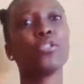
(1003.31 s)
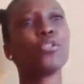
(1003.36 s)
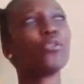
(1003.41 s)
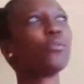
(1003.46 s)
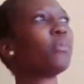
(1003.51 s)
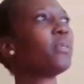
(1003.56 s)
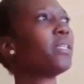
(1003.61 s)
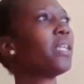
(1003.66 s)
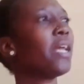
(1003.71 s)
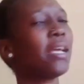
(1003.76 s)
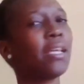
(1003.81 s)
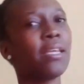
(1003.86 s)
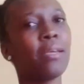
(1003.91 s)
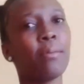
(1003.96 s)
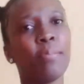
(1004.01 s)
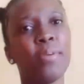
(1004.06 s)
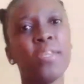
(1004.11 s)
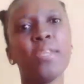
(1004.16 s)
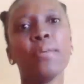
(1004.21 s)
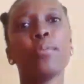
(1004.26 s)
to be like
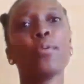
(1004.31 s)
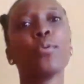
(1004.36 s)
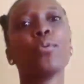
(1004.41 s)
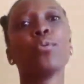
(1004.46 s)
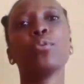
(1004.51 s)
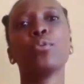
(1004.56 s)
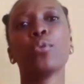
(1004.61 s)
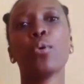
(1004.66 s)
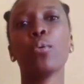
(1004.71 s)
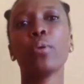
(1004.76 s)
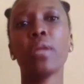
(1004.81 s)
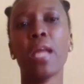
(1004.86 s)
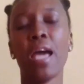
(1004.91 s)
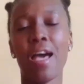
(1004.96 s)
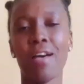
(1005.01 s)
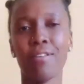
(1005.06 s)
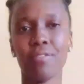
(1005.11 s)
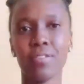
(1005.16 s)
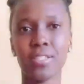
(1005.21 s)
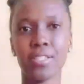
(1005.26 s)
people who don't
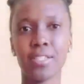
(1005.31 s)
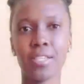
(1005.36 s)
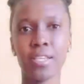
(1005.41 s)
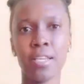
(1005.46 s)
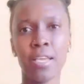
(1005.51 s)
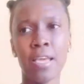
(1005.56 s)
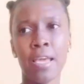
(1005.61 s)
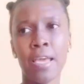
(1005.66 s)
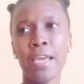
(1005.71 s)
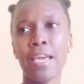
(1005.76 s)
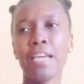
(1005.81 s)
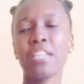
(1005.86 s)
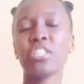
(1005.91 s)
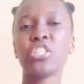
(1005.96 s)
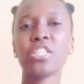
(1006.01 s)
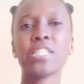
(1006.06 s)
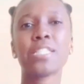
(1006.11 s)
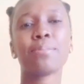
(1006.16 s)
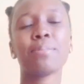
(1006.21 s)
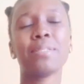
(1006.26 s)
have it. It
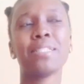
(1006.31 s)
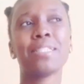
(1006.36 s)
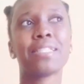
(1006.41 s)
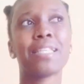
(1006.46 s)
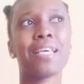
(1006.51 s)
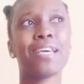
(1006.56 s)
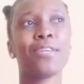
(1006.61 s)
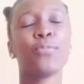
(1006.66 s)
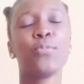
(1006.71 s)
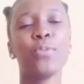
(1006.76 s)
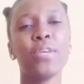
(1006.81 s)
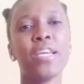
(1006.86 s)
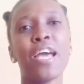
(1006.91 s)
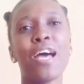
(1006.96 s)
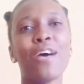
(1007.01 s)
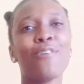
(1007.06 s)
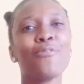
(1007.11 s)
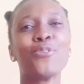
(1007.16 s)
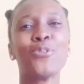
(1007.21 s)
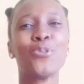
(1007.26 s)
just means that we
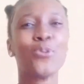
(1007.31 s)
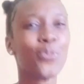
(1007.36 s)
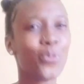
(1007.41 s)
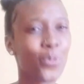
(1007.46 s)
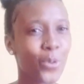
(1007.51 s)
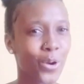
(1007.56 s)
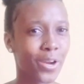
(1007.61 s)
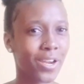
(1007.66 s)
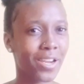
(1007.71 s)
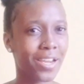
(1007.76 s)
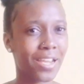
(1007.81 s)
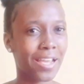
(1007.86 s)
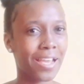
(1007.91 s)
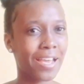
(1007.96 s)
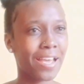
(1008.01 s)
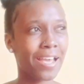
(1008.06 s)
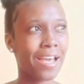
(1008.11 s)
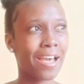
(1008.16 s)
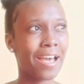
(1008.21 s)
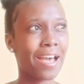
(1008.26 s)
have to work
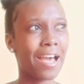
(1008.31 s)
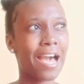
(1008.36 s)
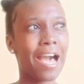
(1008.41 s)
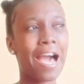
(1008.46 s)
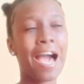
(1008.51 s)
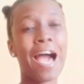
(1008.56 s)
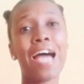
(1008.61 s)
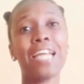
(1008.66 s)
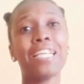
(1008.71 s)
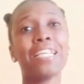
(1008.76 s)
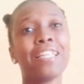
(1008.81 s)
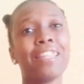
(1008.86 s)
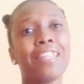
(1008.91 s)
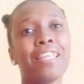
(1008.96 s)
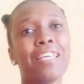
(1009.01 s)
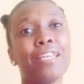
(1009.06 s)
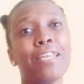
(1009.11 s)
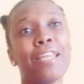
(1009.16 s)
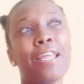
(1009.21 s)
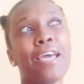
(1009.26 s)
harder
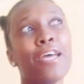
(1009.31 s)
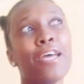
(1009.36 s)
than